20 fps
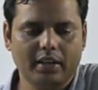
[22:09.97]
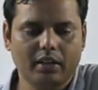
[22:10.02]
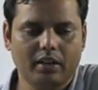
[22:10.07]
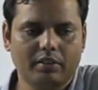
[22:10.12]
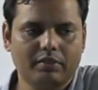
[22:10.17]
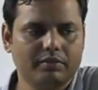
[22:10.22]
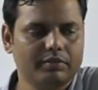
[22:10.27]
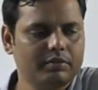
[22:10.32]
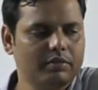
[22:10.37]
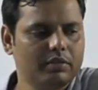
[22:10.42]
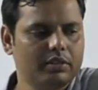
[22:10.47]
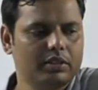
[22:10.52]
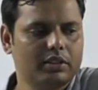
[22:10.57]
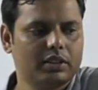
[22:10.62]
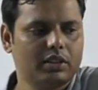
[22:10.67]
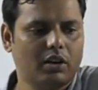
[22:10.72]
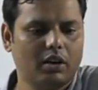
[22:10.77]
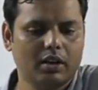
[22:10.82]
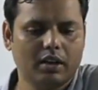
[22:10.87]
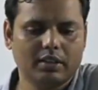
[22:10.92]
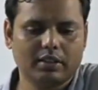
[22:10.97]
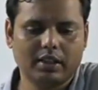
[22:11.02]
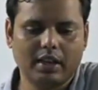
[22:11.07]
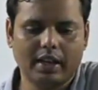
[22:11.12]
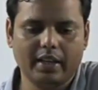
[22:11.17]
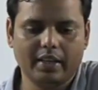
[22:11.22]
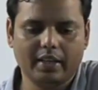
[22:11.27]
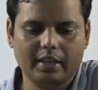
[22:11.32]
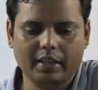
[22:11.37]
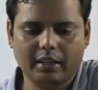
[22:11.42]
of scholars
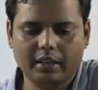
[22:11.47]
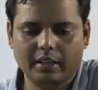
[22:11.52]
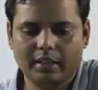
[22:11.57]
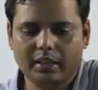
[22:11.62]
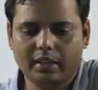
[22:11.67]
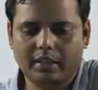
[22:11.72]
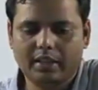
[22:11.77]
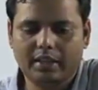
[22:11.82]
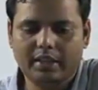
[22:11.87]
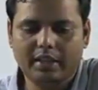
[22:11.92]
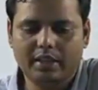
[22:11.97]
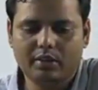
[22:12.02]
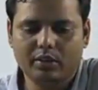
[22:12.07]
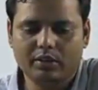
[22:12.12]
like D.D.